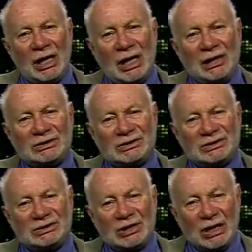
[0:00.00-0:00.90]

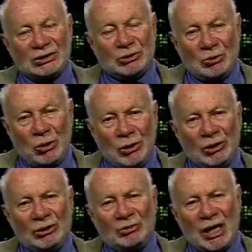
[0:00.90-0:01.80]
it's
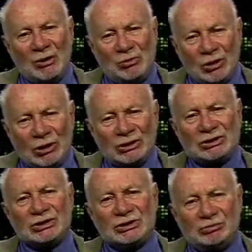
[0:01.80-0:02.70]
supported by
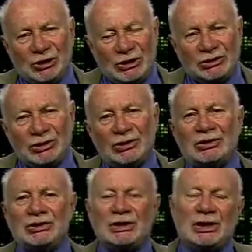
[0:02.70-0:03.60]
books and
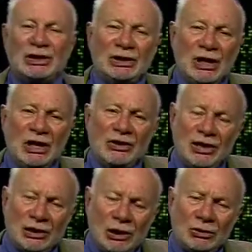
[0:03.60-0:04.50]
preachers and
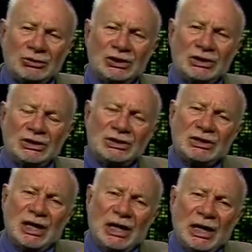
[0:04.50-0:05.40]
theologians
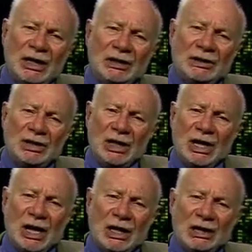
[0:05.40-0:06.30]
and
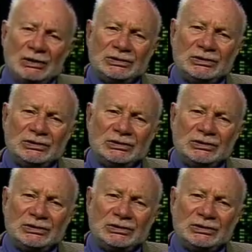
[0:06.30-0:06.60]
uh,